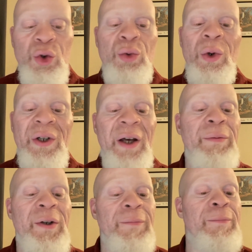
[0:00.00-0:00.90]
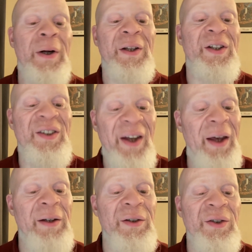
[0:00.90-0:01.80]
Do whatever the fuck it
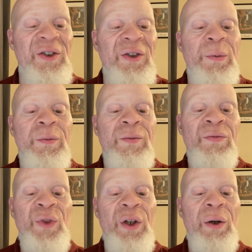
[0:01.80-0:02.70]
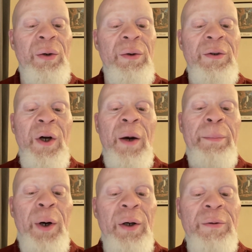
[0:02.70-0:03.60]
takes, you know?
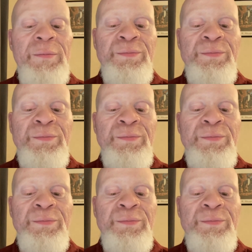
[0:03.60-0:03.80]
But